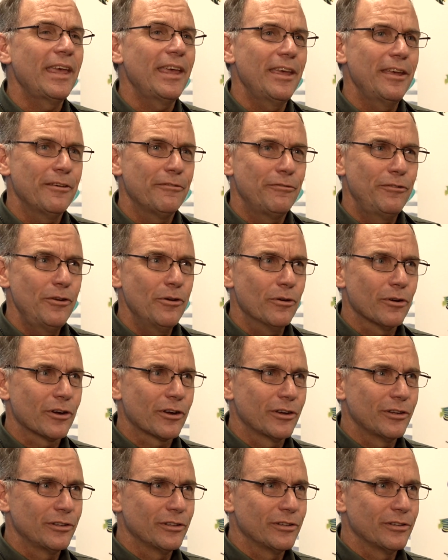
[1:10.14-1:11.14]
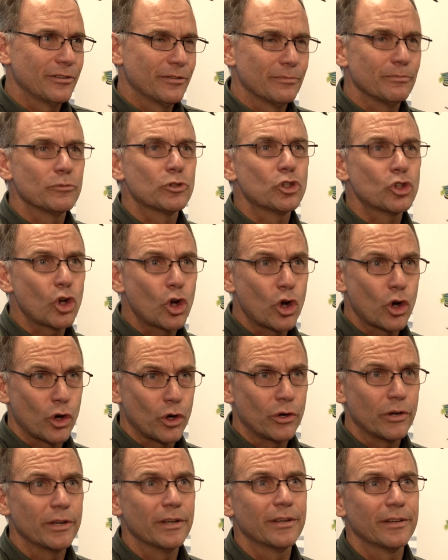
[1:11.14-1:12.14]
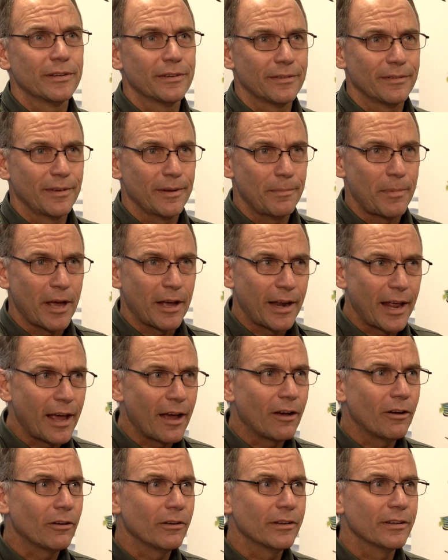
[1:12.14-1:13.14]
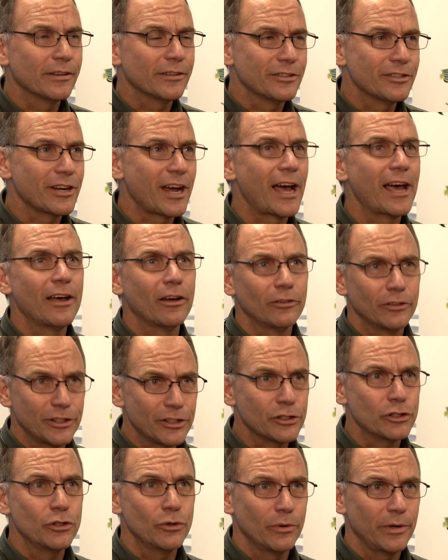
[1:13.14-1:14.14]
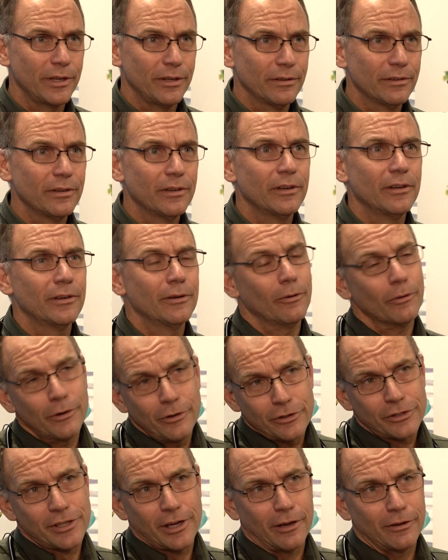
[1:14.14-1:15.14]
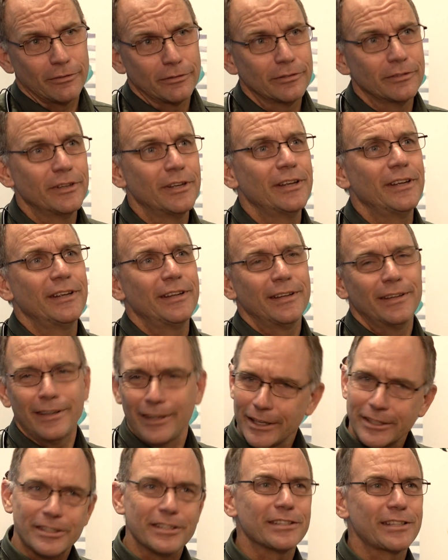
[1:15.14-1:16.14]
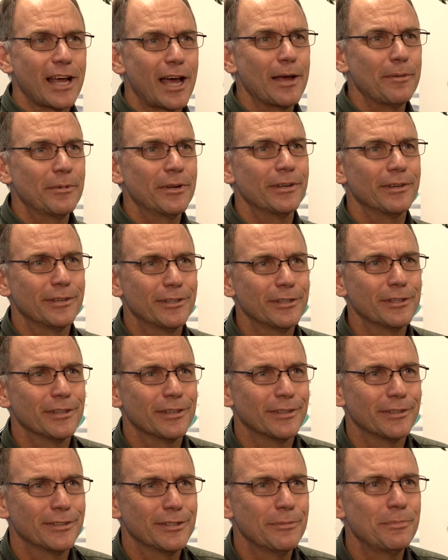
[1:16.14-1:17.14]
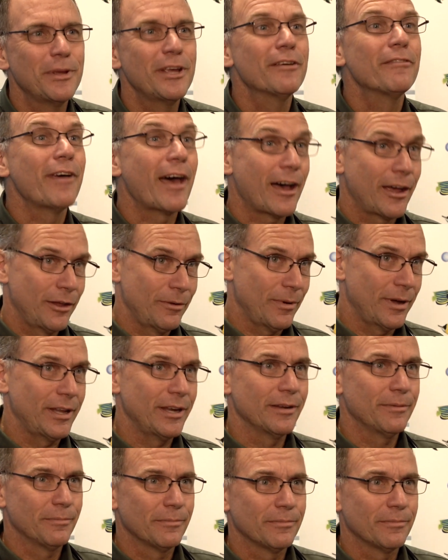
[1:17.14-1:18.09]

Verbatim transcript: If you are concerned about how a child is doing, or yourself, this is a time to, to, to be evaluated.